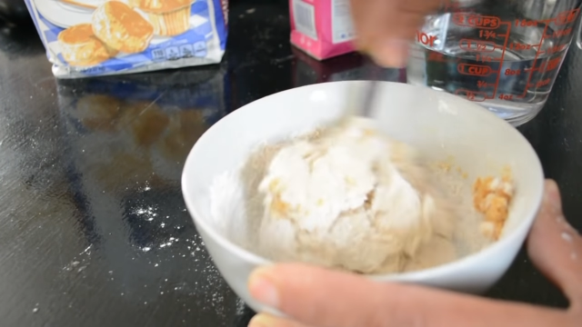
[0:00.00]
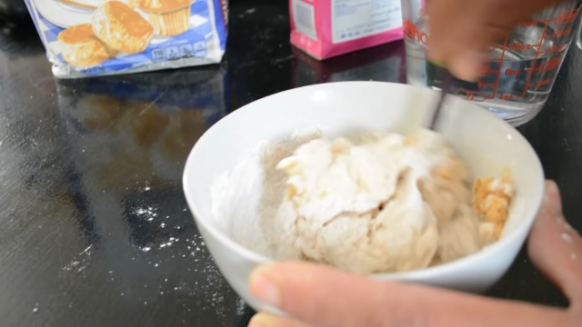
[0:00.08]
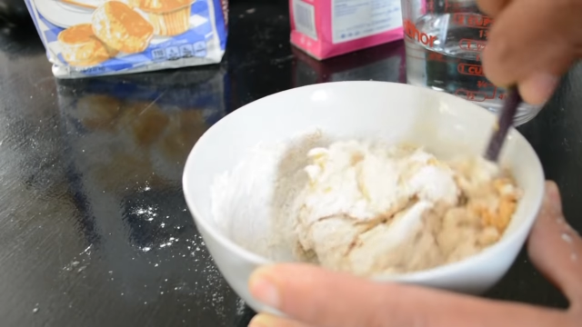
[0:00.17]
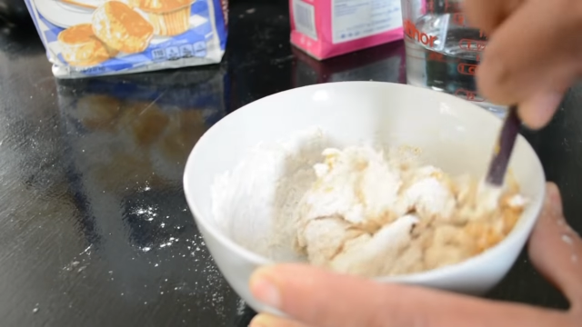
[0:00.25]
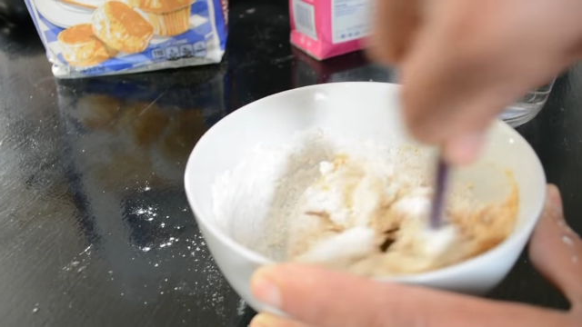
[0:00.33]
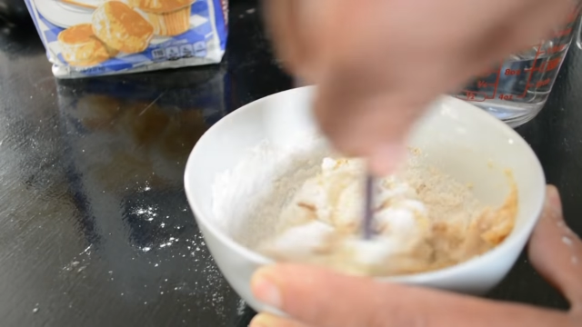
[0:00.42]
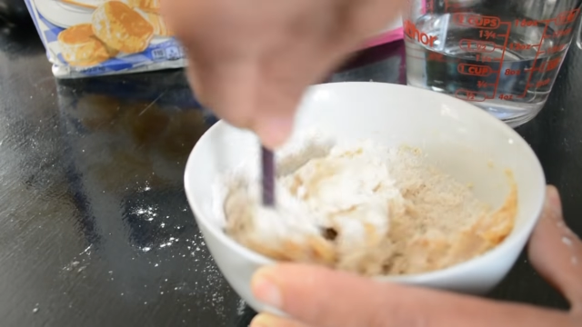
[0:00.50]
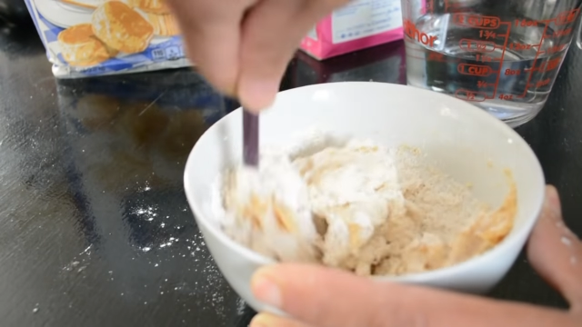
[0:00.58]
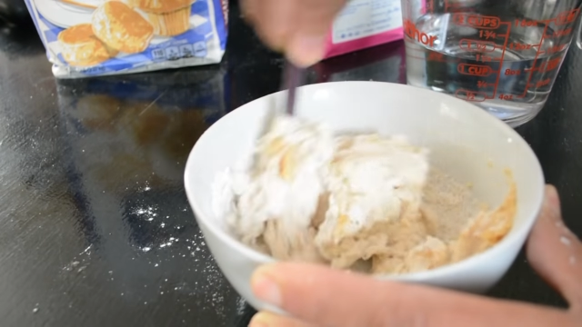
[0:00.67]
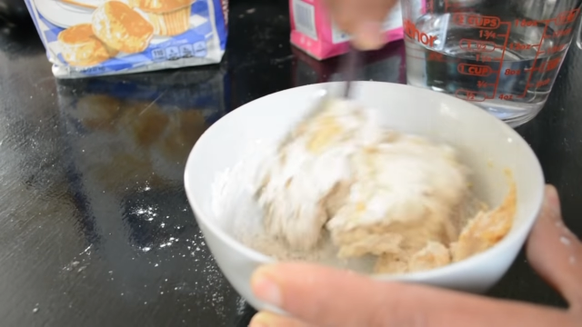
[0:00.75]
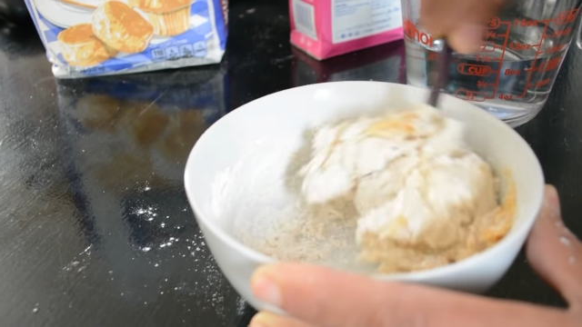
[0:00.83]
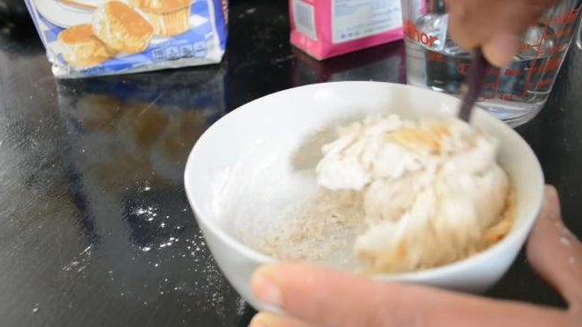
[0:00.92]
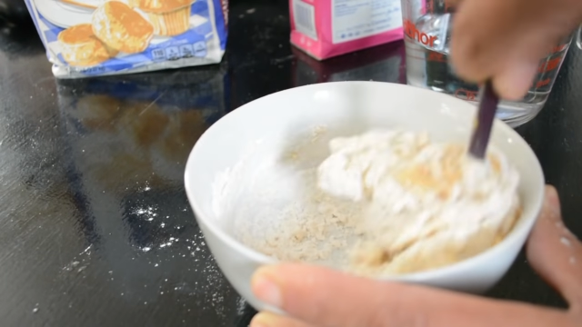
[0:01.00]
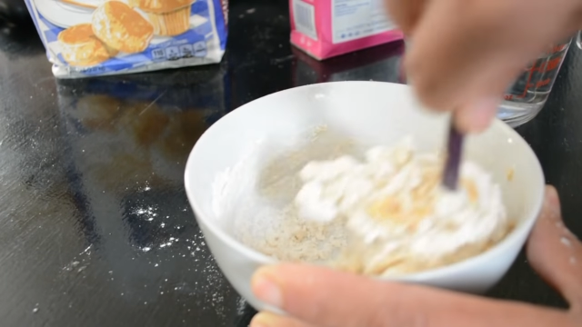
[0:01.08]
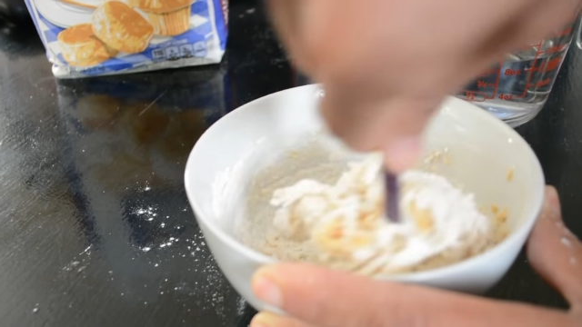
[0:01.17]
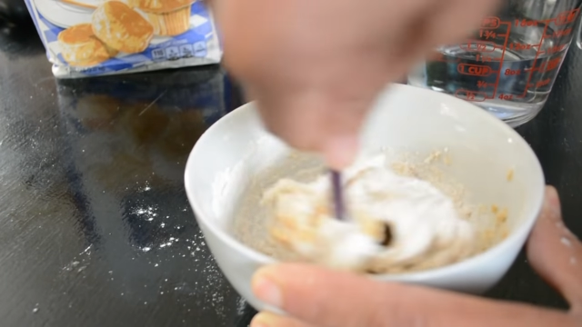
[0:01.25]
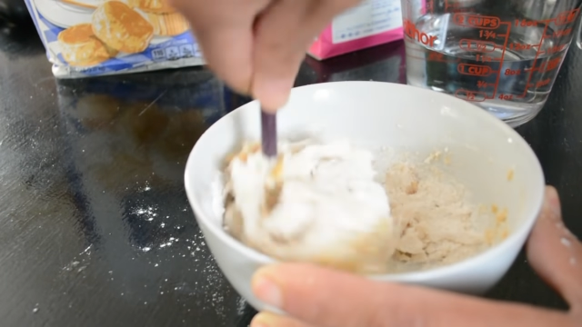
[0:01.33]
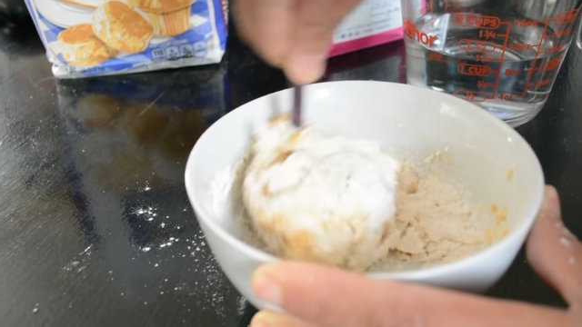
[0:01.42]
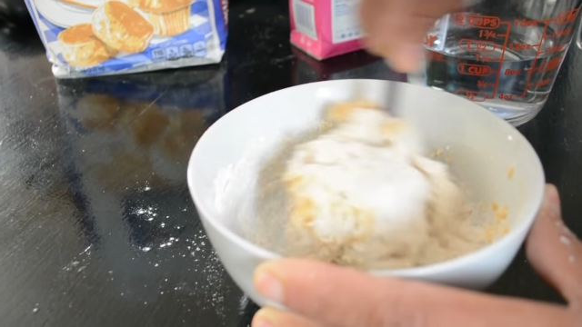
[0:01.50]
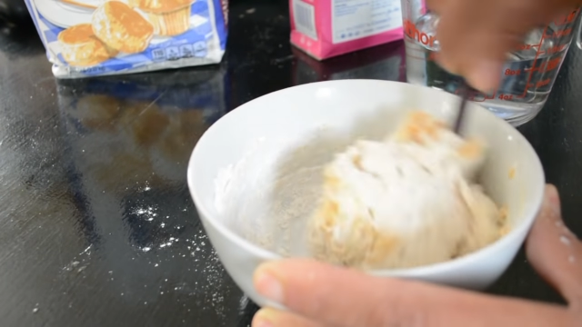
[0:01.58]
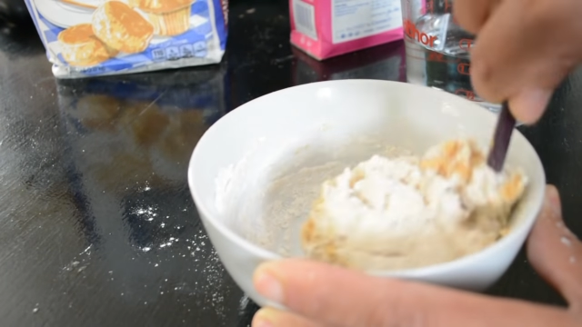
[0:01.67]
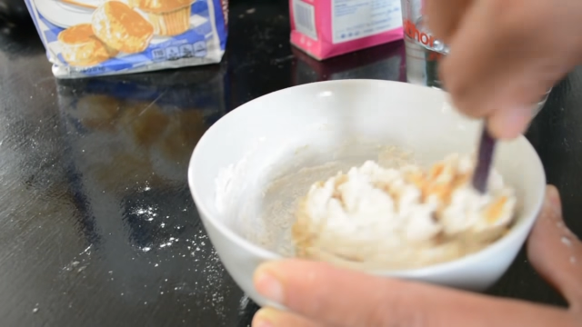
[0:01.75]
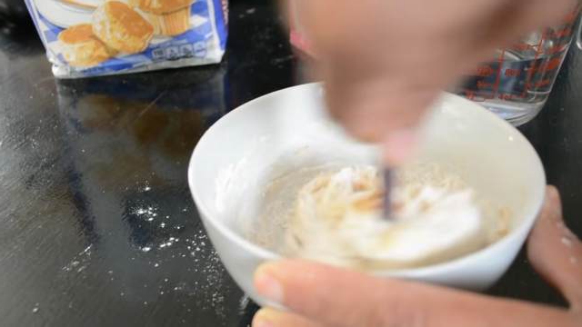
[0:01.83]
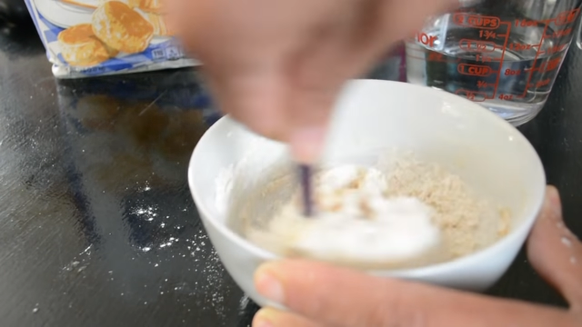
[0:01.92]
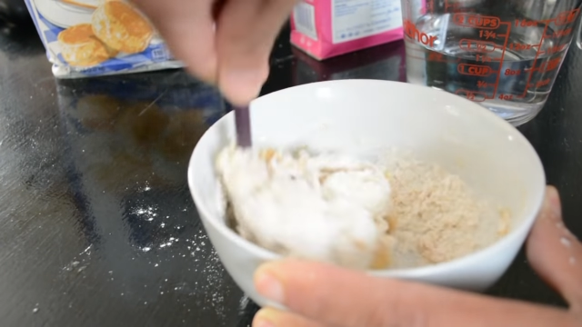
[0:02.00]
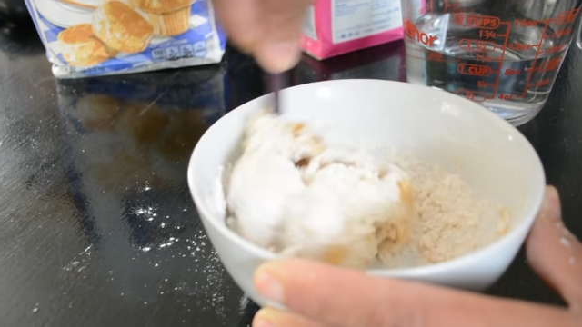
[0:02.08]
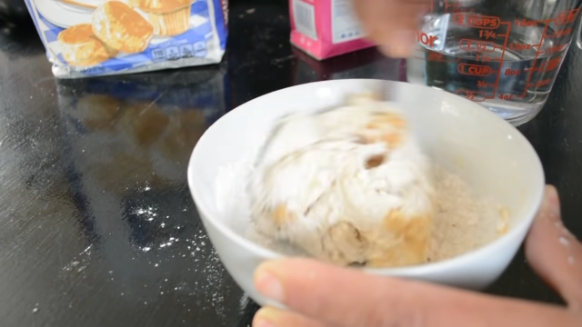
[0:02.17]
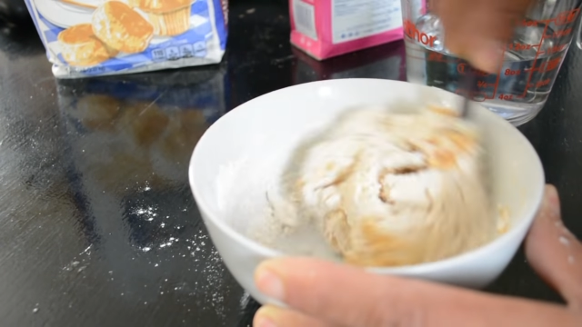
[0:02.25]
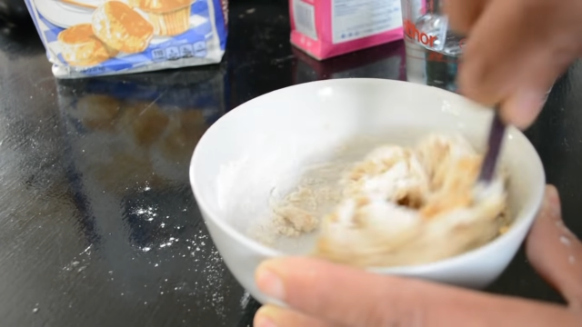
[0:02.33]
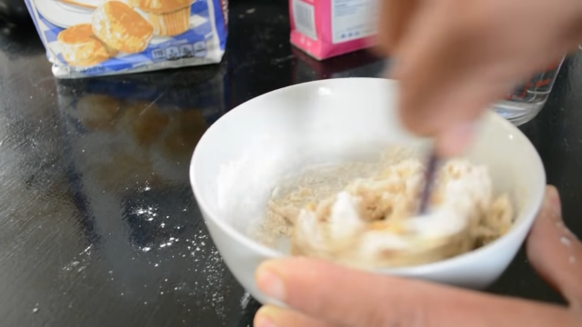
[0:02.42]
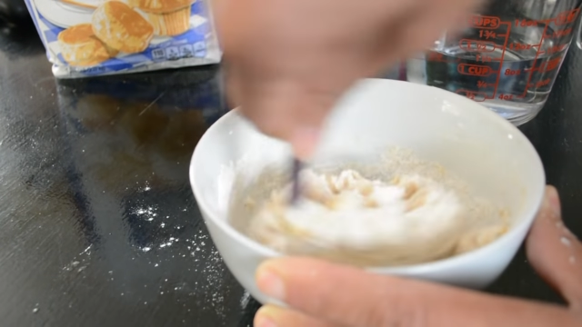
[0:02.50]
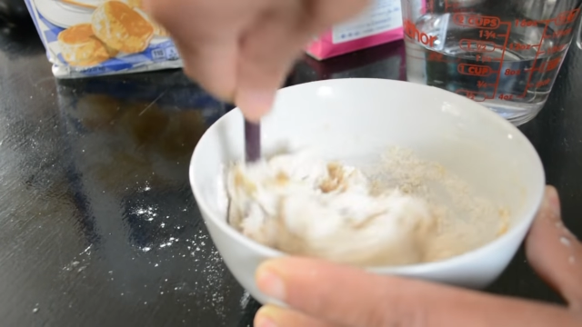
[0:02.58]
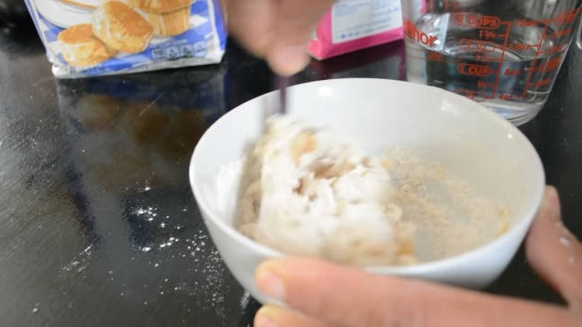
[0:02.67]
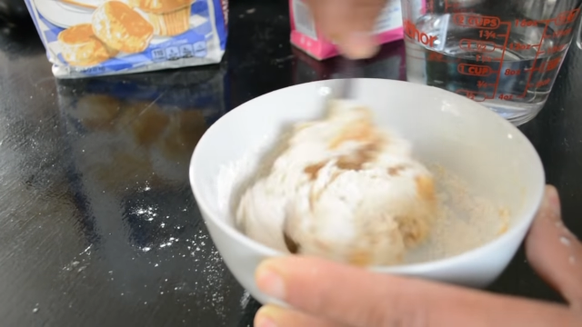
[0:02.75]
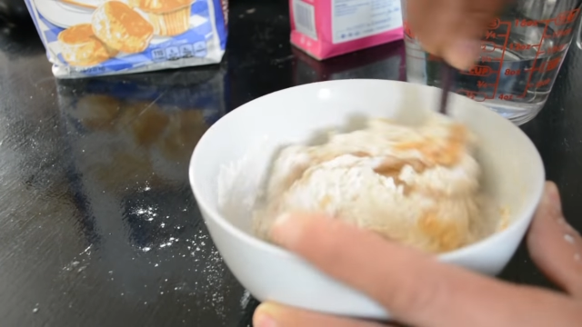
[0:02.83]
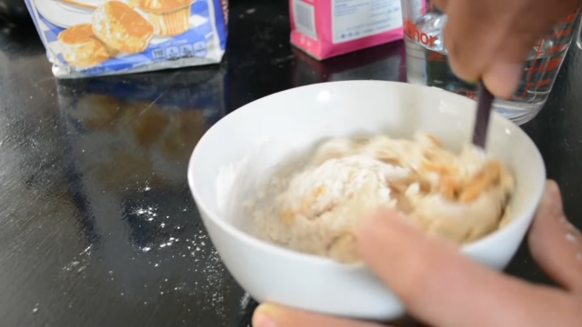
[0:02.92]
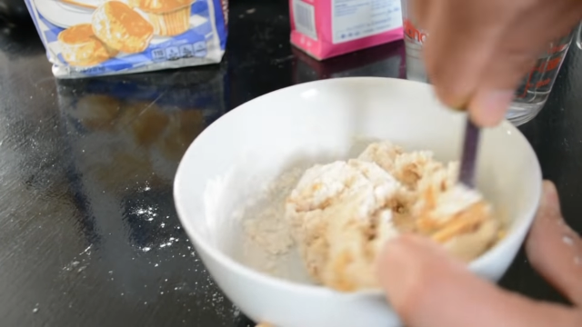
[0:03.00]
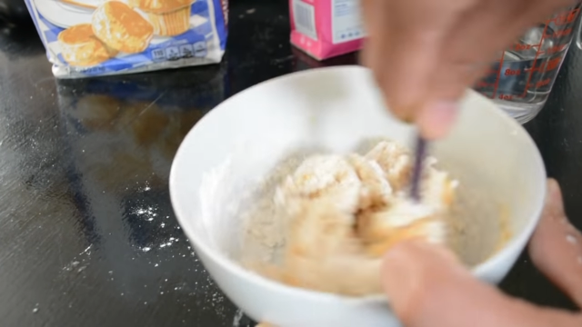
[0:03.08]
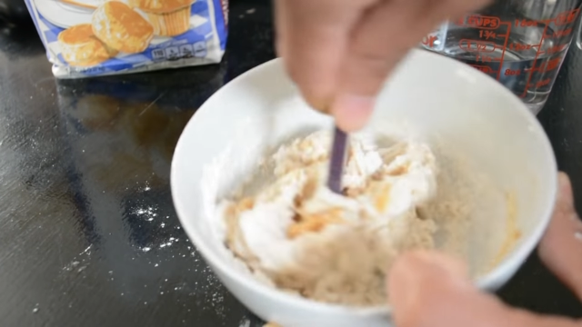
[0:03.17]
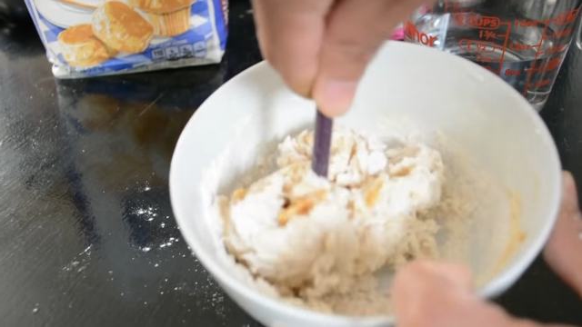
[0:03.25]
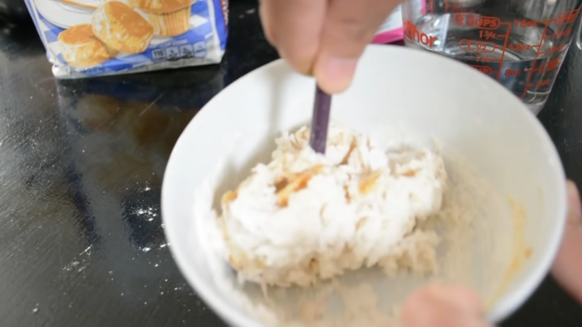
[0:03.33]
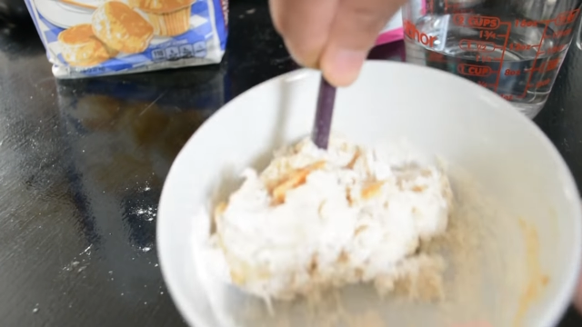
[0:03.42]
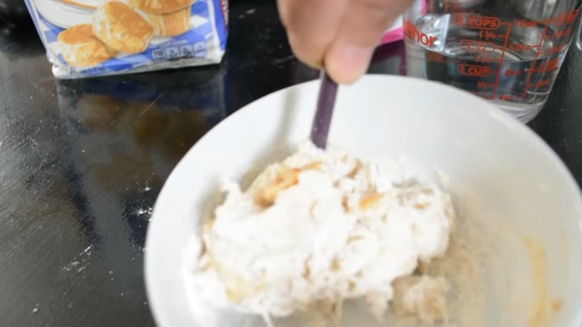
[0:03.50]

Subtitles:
[unreadable: no face in view]